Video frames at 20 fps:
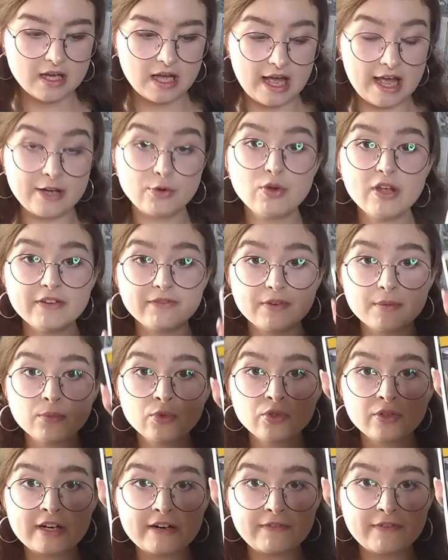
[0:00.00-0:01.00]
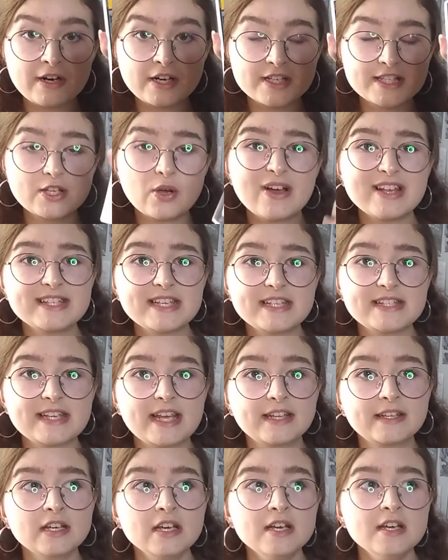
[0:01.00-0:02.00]
And we have the Moon reversed, so as I
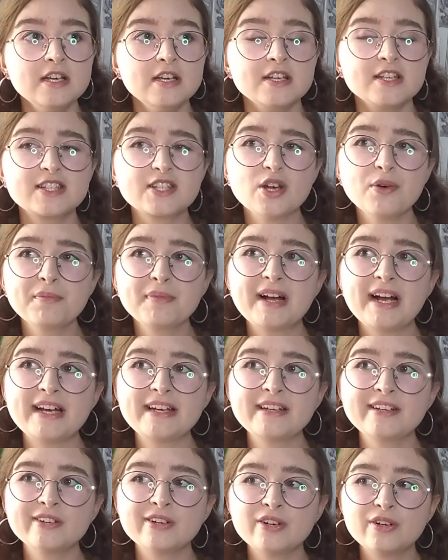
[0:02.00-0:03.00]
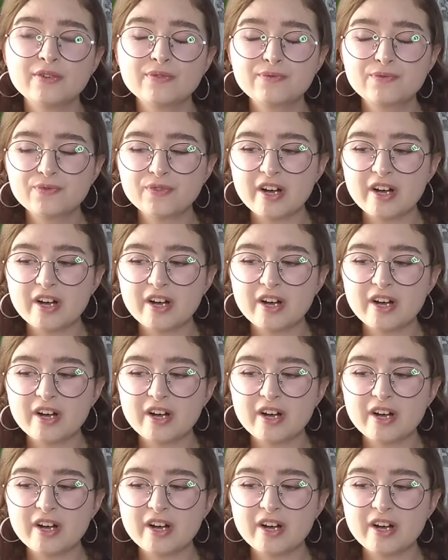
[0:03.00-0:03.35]
said, some kind of